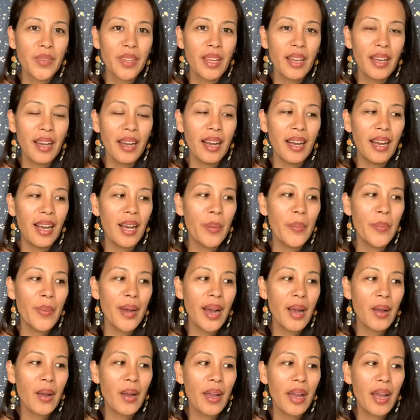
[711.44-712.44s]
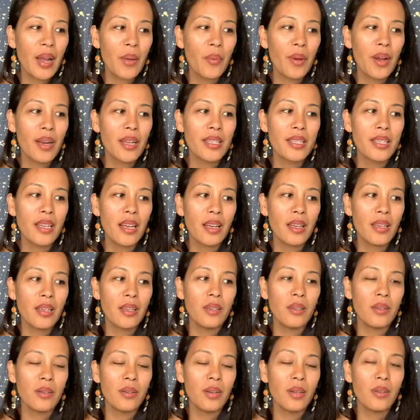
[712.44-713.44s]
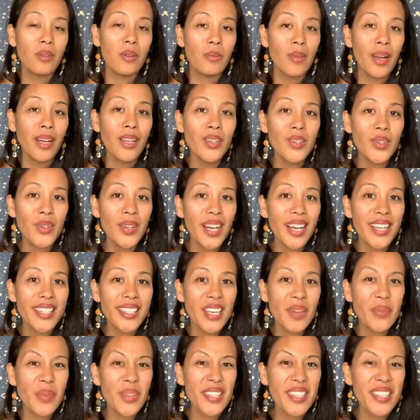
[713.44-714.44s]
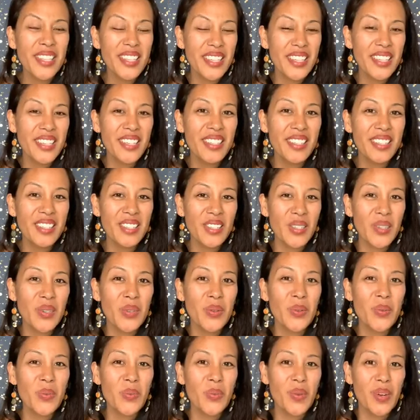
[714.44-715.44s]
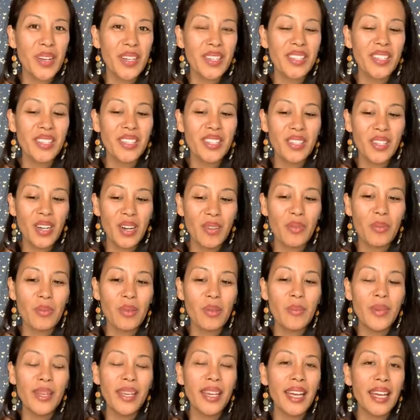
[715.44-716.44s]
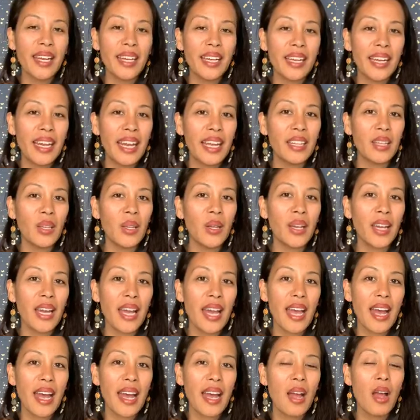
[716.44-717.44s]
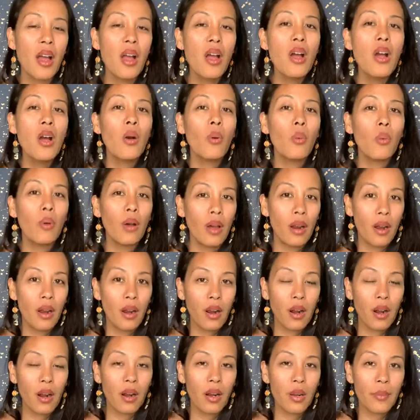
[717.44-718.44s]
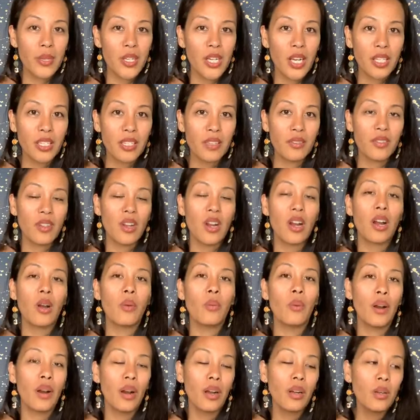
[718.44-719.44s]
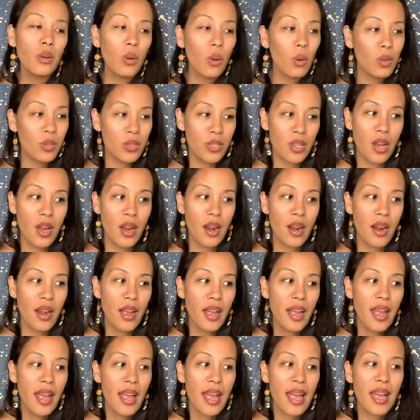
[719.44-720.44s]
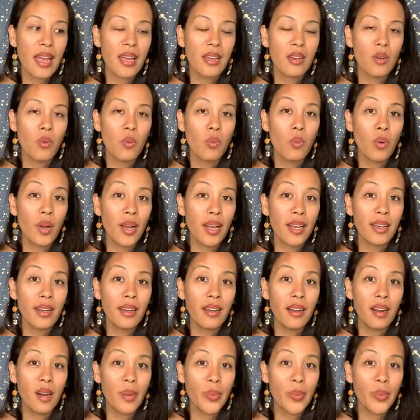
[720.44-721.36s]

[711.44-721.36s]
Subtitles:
I want to tell you and remind you guys that we still do want to start from the beginning and look at what our objectives are, what our goals are, and what our